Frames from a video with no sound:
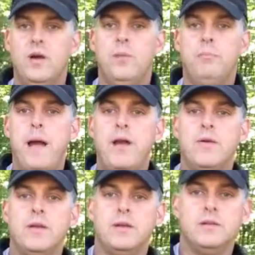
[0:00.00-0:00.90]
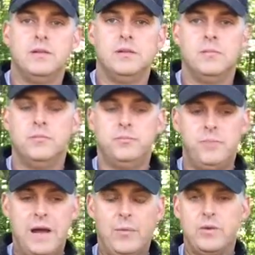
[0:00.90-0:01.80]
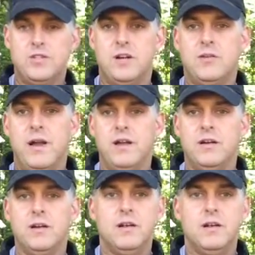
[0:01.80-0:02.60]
a battery powered generator,